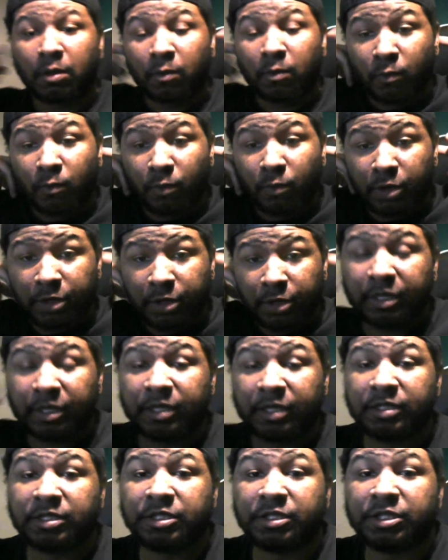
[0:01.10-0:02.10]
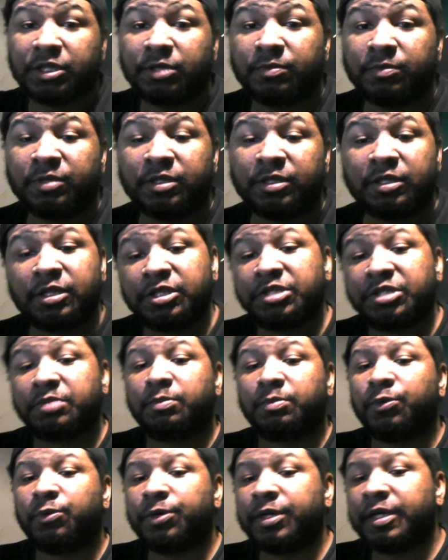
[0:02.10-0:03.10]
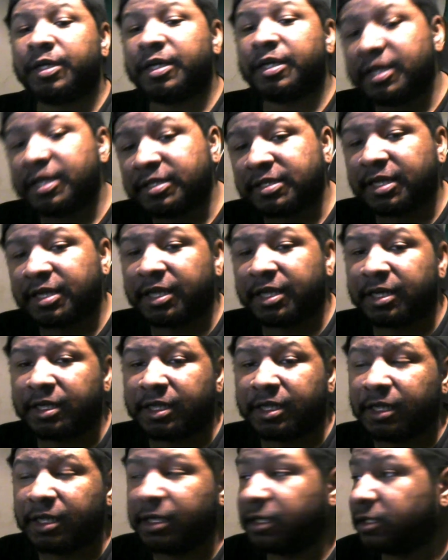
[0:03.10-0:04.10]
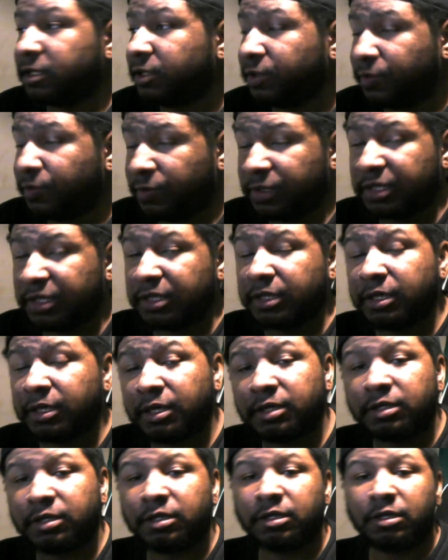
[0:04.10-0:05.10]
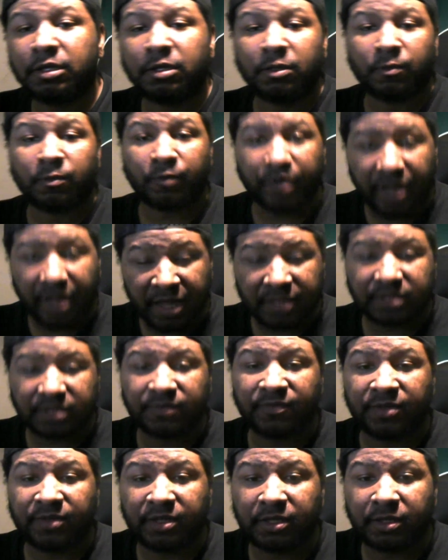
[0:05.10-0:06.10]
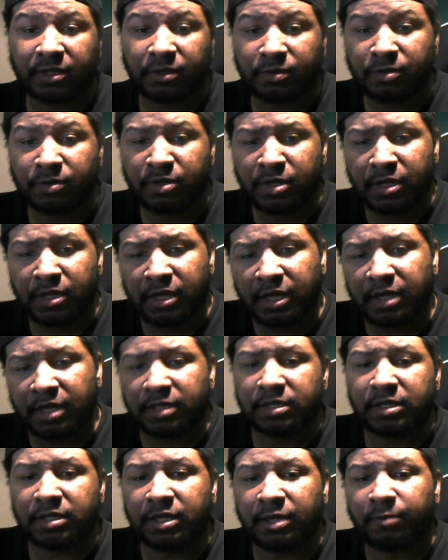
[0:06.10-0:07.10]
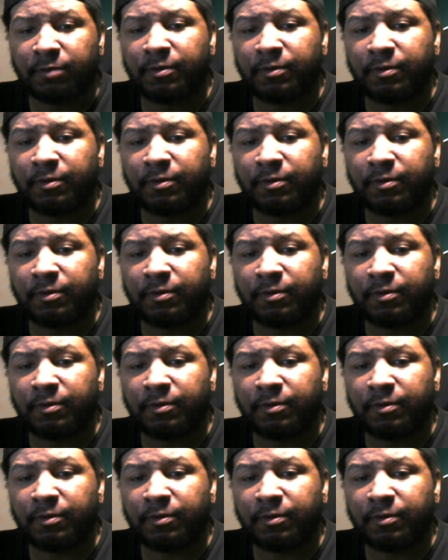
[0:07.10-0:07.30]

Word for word: What up ladies and gentlemen, this your boy SK the King doing another reaction video. And today we're